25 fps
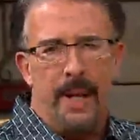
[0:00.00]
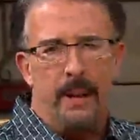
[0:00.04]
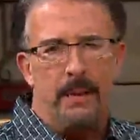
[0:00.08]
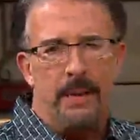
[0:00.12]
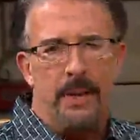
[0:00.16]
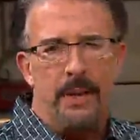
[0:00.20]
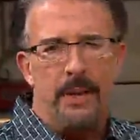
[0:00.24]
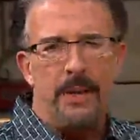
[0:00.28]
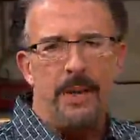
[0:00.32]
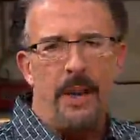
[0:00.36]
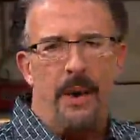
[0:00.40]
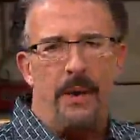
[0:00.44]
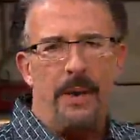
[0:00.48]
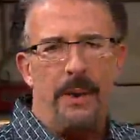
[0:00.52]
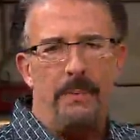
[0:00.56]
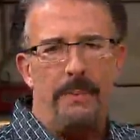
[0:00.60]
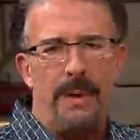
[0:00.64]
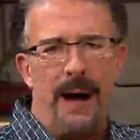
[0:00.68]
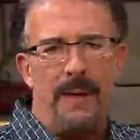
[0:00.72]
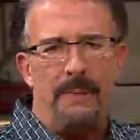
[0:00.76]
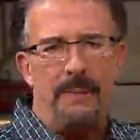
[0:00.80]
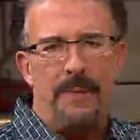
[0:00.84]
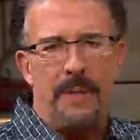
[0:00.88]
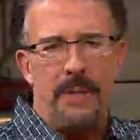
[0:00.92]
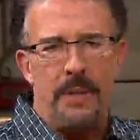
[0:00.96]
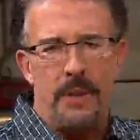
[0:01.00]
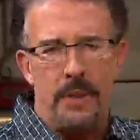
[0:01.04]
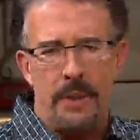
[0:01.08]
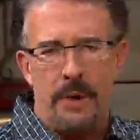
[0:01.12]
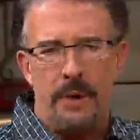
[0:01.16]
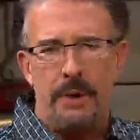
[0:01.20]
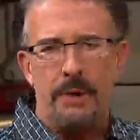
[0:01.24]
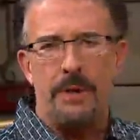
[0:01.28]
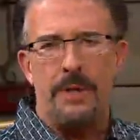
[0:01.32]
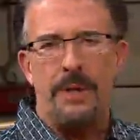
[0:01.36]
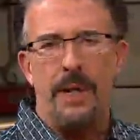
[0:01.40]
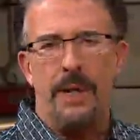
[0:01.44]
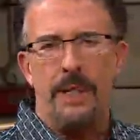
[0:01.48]
And when you talk about the
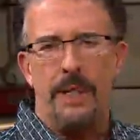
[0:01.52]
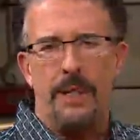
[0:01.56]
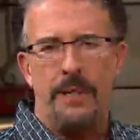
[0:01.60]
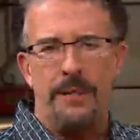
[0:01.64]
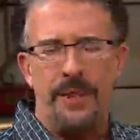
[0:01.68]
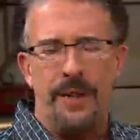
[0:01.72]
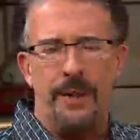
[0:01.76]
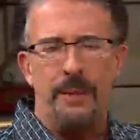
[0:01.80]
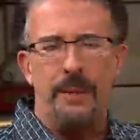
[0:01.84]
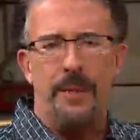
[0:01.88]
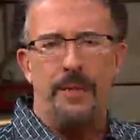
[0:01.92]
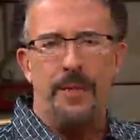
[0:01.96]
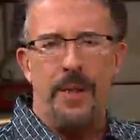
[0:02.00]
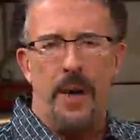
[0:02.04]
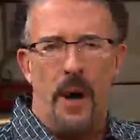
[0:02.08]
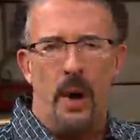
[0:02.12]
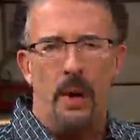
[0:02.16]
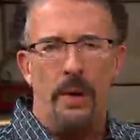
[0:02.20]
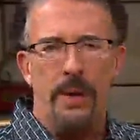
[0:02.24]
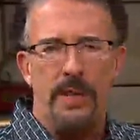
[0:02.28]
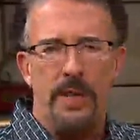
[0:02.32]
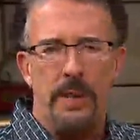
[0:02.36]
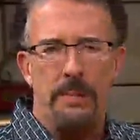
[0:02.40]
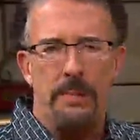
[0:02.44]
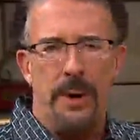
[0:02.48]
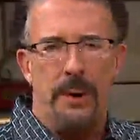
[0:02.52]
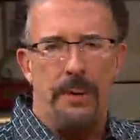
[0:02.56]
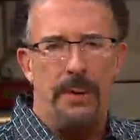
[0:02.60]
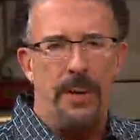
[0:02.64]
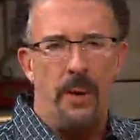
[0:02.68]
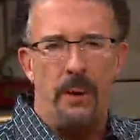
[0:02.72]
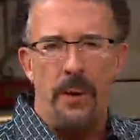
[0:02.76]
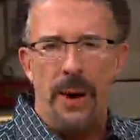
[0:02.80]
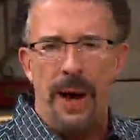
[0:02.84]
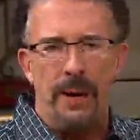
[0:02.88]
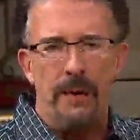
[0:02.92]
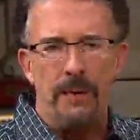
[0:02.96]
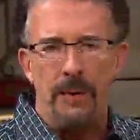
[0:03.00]
church that is filled with the Holy Spirit
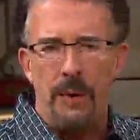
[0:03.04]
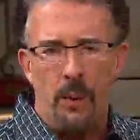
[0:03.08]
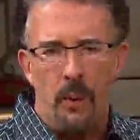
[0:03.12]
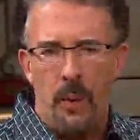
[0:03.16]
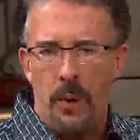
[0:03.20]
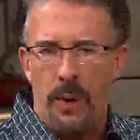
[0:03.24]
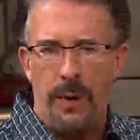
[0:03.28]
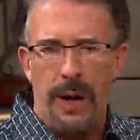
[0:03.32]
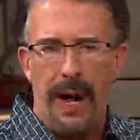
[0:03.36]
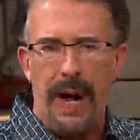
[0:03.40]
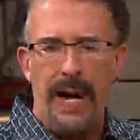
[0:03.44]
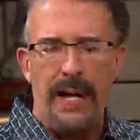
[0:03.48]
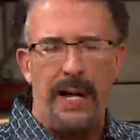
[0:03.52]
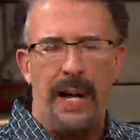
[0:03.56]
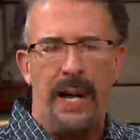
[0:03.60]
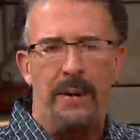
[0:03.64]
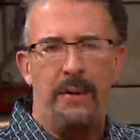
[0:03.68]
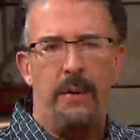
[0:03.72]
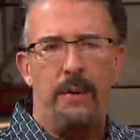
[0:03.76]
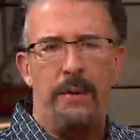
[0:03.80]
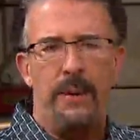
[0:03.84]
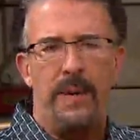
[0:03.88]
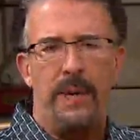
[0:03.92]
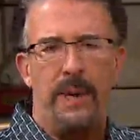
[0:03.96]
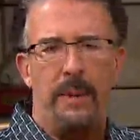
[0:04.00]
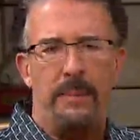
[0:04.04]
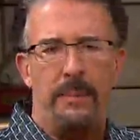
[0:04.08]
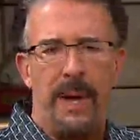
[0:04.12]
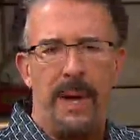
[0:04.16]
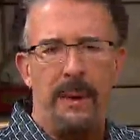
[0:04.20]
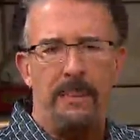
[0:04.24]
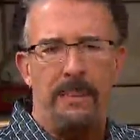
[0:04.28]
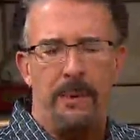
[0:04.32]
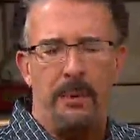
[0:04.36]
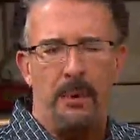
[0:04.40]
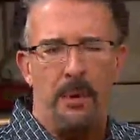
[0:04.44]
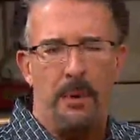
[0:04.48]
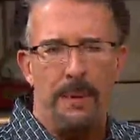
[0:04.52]
around the world, 800 million
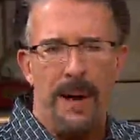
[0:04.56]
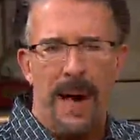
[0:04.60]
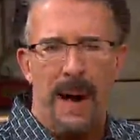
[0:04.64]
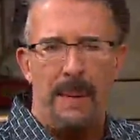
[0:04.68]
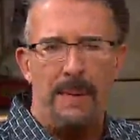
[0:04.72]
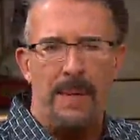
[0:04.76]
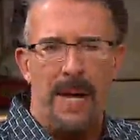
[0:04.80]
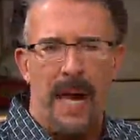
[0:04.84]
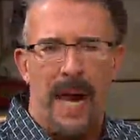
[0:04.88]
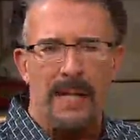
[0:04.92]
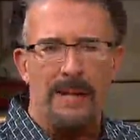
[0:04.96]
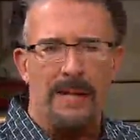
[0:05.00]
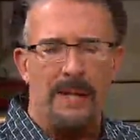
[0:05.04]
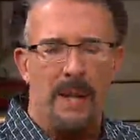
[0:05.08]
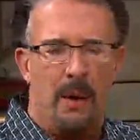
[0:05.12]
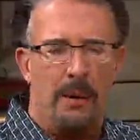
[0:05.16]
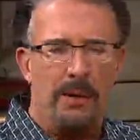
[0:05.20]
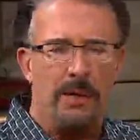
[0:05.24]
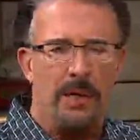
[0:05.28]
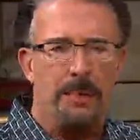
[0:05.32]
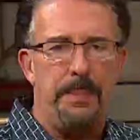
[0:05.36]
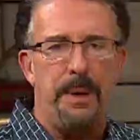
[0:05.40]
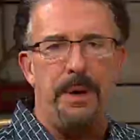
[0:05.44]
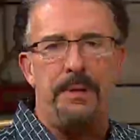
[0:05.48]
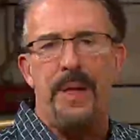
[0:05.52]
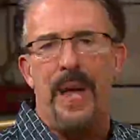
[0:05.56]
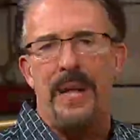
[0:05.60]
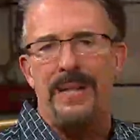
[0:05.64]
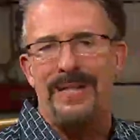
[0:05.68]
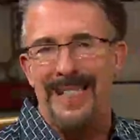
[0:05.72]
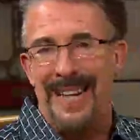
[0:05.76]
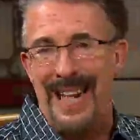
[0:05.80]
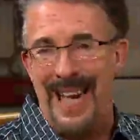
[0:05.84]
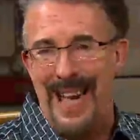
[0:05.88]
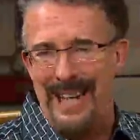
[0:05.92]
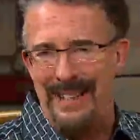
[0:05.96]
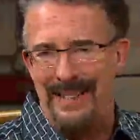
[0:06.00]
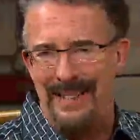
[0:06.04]
people who are baptized in the Holy Spirit, that's
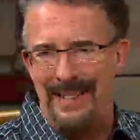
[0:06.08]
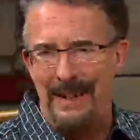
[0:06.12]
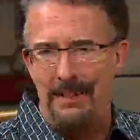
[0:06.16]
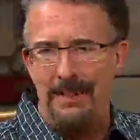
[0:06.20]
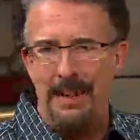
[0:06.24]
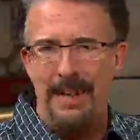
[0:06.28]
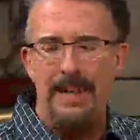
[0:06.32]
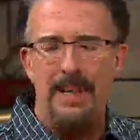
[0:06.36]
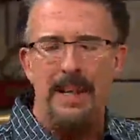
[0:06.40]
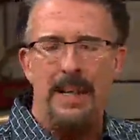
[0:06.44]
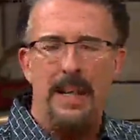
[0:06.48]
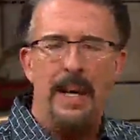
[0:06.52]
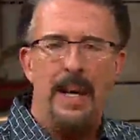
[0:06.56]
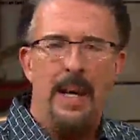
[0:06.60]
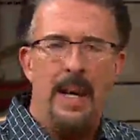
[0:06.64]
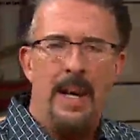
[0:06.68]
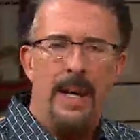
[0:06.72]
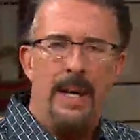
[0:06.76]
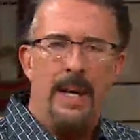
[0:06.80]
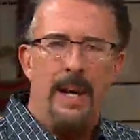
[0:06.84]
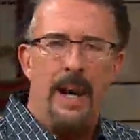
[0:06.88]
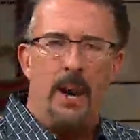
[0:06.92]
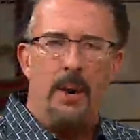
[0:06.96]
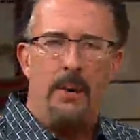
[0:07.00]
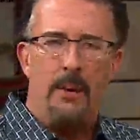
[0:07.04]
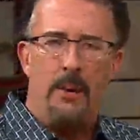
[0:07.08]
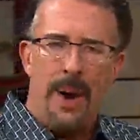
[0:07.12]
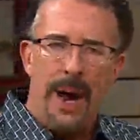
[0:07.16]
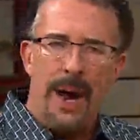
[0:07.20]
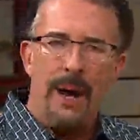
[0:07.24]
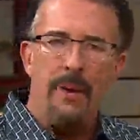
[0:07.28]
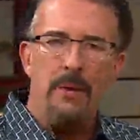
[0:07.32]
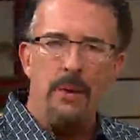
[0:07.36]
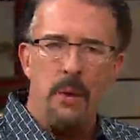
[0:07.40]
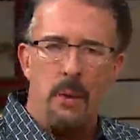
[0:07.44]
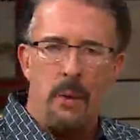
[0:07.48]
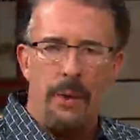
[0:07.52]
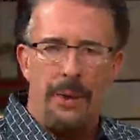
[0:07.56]
an estimate
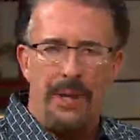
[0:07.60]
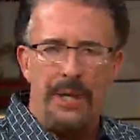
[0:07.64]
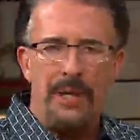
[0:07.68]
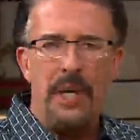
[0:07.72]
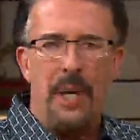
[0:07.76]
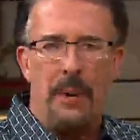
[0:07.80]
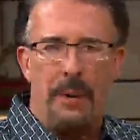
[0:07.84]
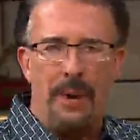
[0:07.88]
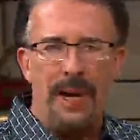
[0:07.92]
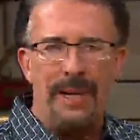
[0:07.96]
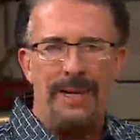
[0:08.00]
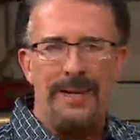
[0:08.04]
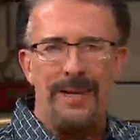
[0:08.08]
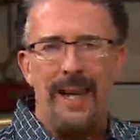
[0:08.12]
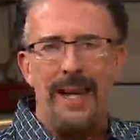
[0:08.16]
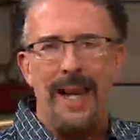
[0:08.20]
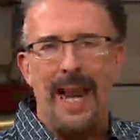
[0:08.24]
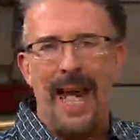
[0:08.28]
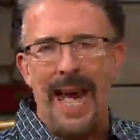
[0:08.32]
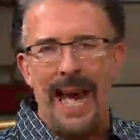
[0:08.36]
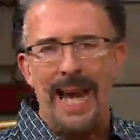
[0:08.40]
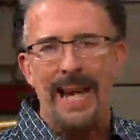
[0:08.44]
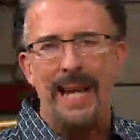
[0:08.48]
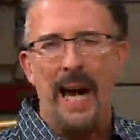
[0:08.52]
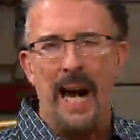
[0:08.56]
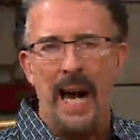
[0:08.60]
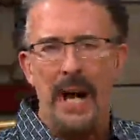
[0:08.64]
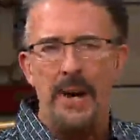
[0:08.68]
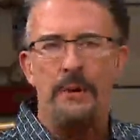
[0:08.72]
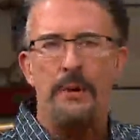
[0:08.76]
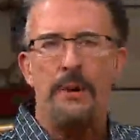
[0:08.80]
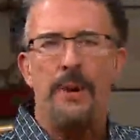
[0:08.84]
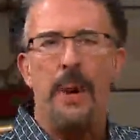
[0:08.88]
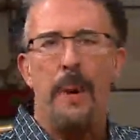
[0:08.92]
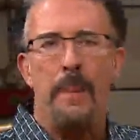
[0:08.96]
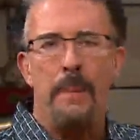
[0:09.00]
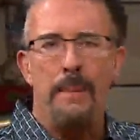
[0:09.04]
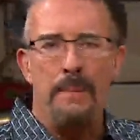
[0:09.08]
around the world. Did you hear what I said?
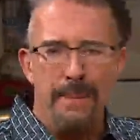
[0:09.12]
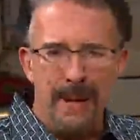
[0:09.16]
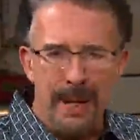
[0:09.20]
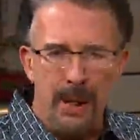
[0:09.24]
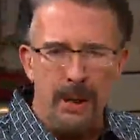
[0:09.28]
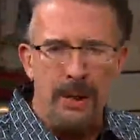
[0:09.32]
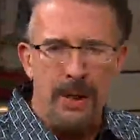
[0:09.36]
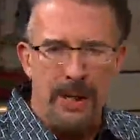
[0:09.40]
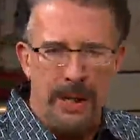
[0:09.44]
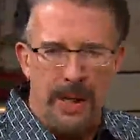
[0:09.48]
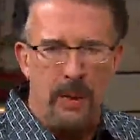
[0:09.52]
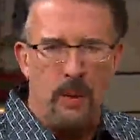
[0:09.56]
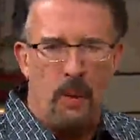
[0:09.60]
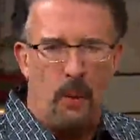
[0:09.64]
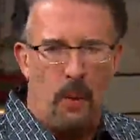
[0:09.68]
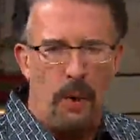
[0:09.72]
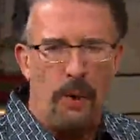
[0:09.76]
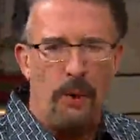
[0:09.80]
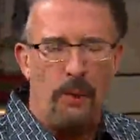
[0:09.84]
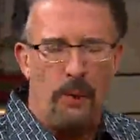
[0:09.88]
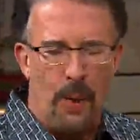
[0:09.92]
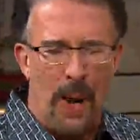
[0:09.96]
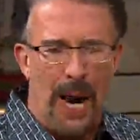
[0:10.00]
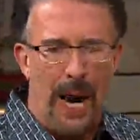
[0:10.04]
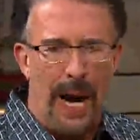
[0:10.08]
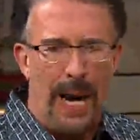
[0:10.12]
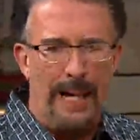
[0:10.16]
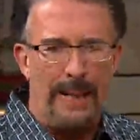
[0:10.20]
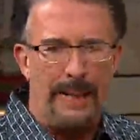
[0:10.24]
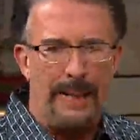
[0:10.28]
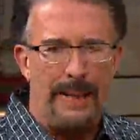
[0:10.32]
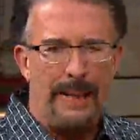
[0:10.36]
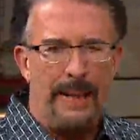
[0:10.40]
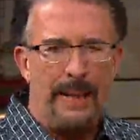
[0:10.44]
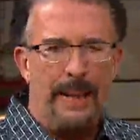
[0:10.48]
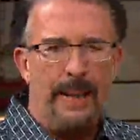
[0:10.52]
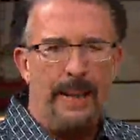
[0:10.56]
800 million worldwide.